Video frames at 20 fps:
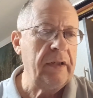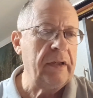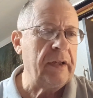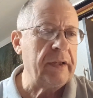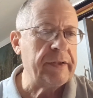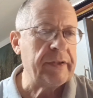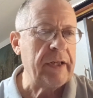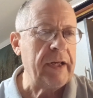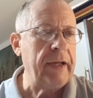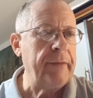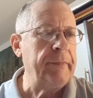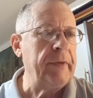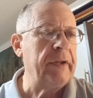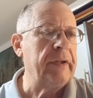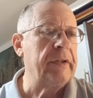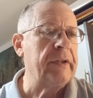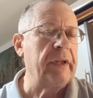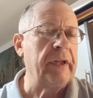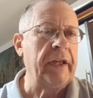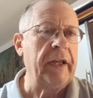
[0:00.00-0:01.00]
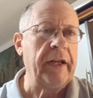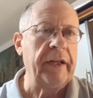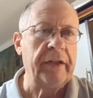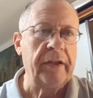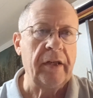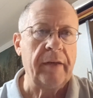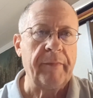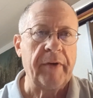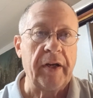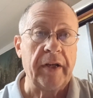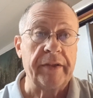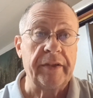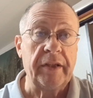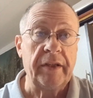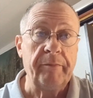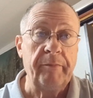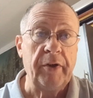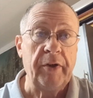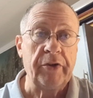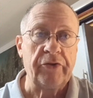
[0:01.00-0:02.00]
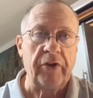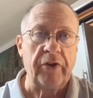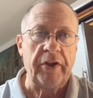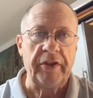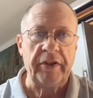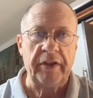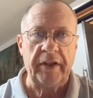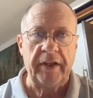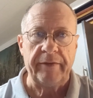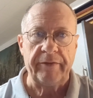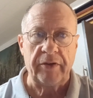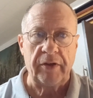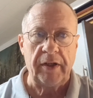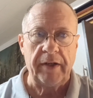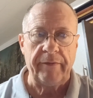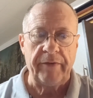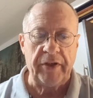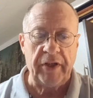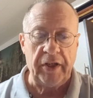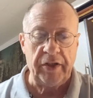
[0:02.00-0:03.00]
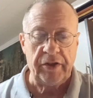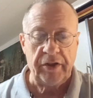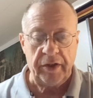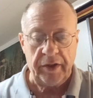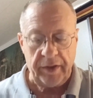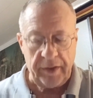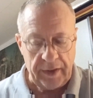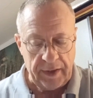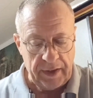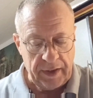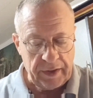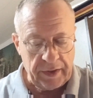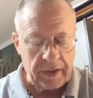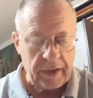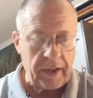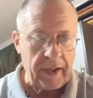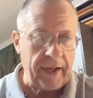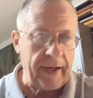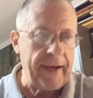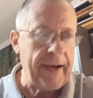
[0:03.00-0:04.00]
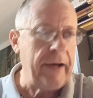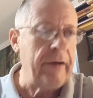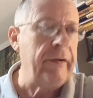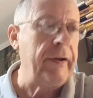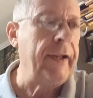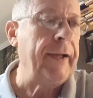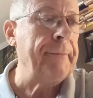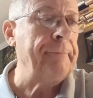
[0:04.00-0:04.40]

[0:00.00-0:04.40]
assignment to get it done, because the administration gives a lot of attention to that area.